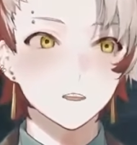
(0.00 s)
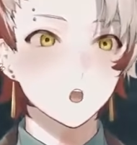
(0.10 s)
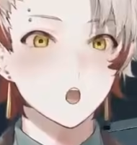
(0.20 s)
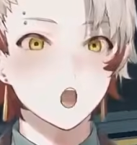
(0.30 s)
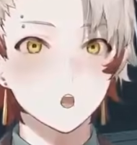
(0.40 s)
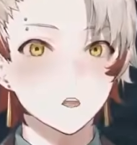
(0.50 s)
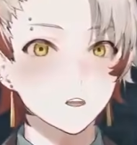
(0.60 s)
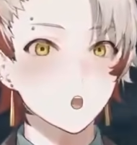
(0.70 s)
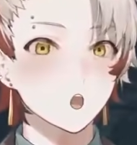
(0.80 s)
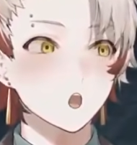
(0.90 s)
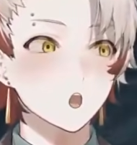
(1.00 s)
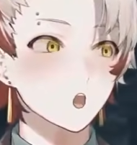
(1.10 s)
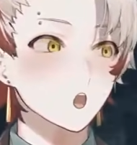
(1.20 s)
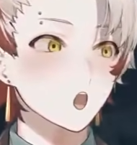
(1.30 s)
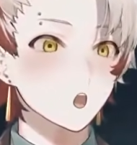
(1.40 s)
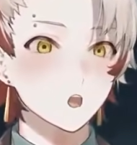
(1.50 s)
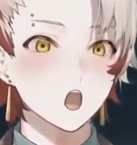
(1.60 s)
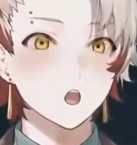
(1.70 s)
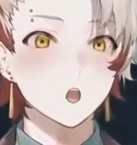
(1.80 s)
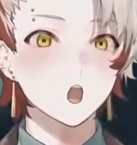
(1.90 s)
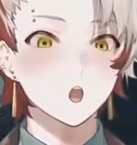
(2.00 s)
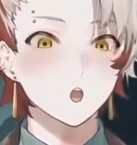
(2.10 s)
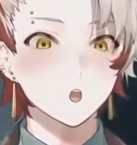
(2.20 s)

damage. I'm gonna do one more run here.